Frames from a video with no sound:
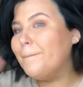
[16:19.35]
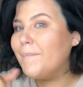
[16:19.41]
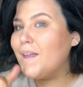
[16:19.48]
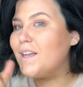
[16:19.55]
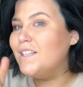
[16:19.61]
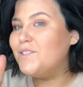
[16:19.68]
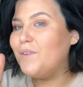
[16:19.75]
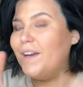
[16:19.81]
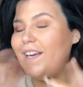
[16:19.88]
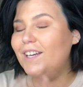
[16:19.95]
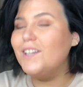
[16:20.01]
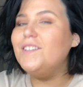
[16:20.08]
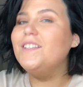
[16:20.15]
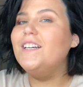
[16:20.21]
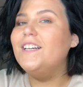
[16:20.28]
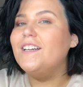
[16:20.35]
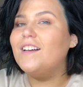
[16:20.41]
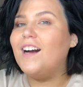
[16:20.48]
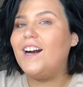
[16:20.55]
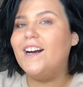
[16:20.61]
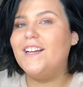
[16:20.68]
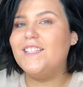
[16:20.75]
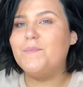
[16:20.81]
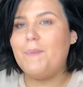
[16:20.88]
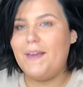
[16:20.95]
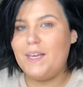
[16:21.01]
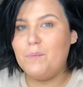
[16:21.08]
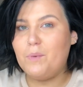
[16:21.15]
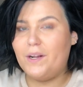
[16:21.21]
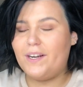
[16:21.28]
It's right here. It's
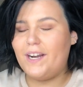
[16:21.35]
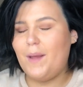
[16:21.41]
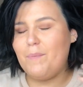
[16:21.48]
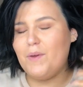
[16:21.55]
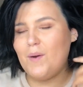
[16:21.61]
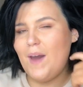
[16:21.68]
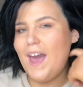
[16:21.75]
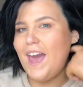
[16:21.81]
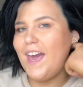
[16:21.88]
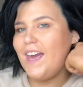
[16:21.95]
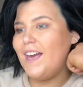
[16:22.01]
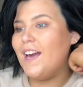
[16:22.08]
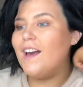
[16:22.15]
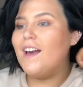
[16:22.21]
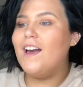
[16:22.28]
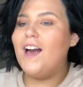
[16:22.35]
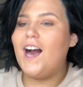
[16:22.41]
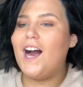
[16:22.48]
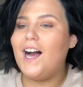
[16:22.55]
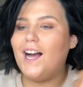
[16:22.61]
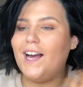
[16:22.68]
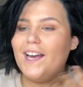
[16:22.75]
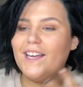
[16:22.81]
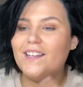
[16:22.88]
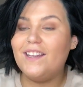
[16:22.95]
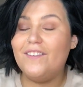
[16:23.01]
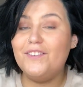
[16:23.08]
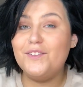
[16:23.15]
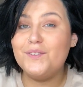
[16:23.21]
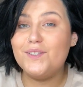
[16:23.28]
Maggie Brennan MUA. I
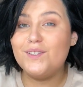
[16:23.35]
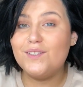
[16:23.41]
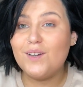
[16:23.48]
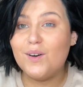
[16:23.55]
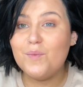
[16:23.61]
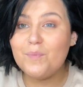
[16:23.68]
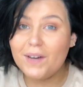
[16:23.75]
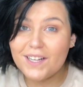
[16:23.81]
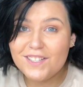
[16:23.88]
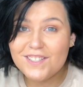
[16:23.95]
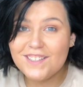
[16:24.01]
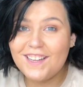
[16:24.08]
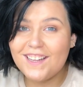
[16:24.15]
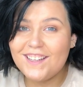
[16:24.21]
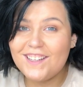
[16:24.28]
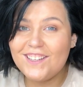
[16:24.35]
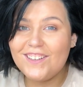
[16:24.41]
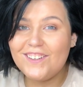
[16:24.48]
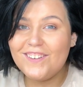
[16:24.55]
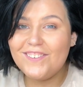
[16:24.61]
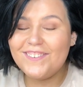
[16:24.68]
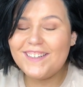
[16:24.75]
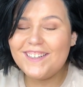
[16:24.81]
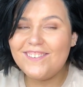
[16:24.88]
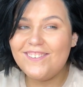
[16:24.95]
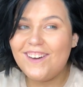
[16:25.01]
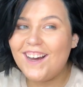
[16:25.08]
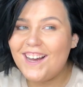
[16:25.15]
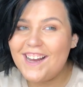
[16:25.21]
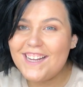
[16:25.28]
love you so much. Thank you for
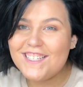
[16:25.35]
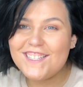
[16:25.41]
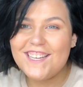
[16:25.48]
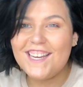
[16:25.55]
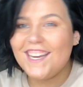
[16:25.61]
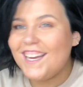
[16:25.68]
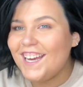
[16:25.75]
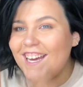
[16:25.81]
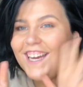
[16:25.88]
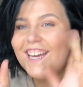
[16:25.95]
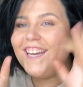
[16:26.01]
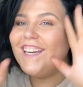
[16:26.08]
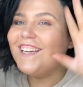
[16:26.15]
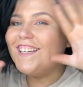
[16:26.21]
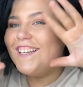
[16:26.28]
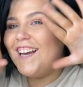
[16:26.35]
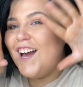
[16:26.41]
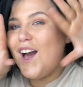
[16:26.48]
watching.